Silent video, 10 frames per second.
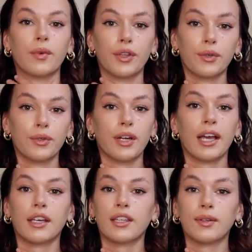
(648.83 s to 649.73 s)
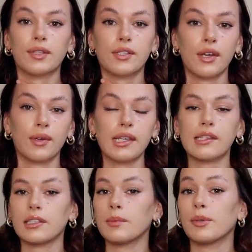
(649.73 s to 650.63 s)
with a crew neck you can so
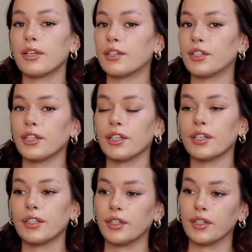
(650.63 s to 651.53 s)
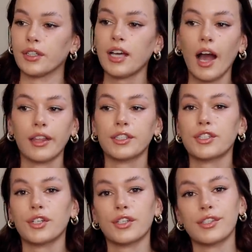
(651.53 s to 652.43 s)
easily put under your collared
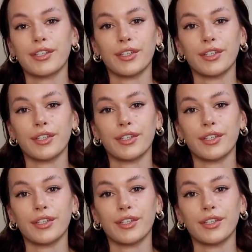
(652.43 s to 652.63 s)
shirts,